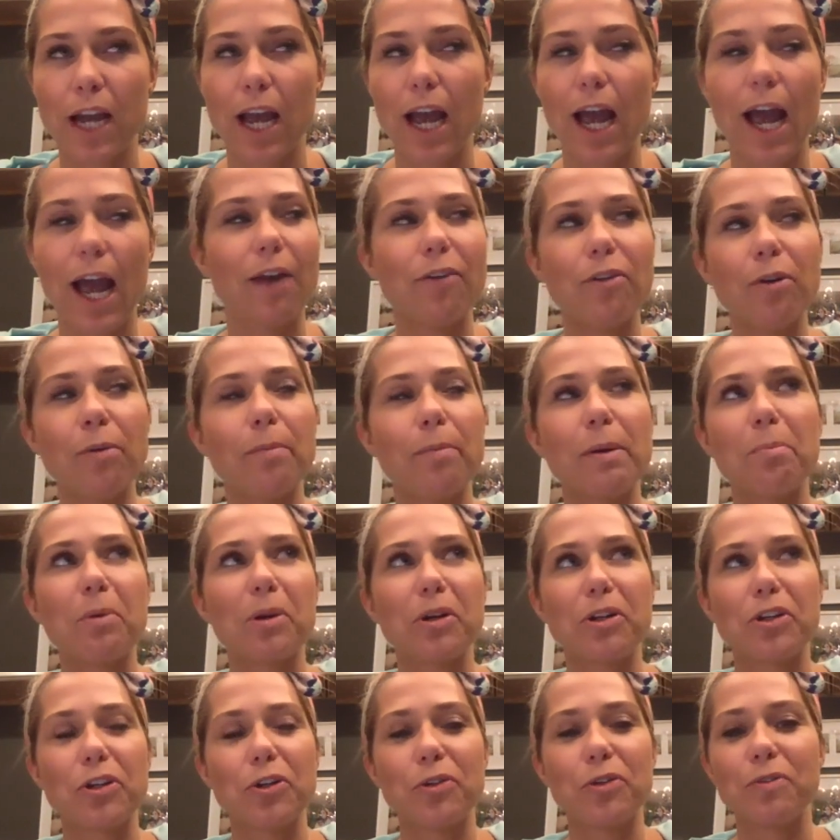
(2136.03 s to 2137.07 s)
I remember,
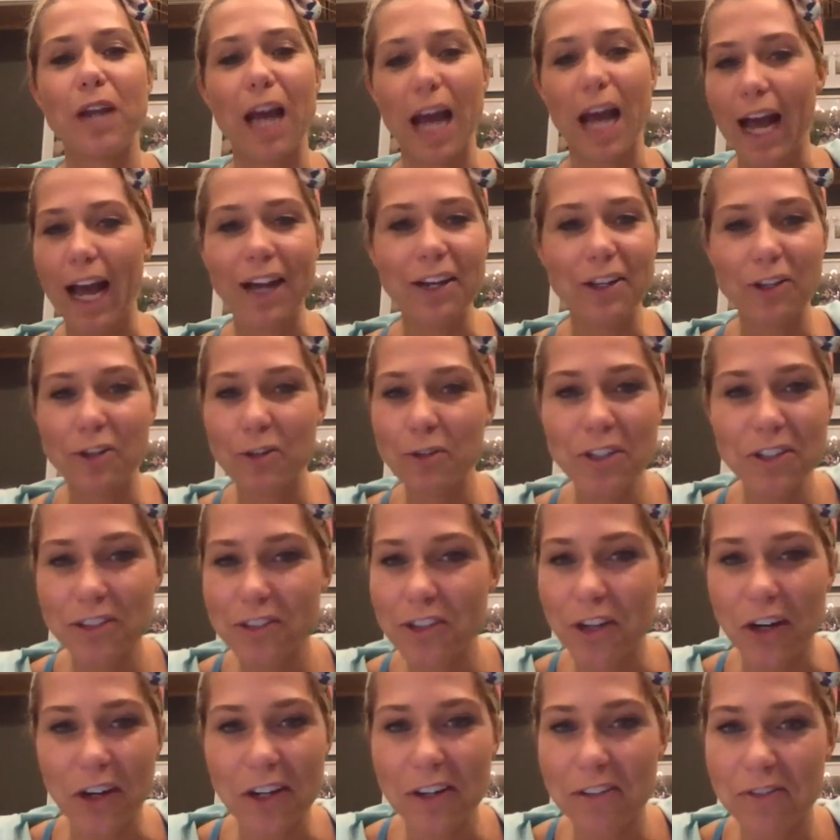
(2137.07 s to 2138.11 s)
dude, you just
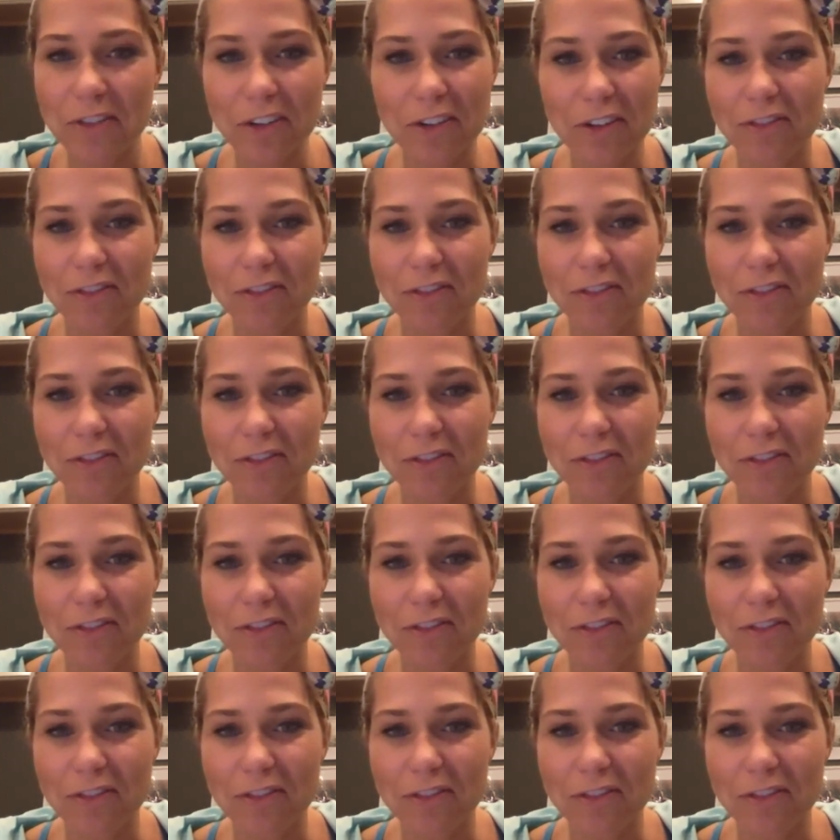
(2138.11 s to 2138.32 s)
started for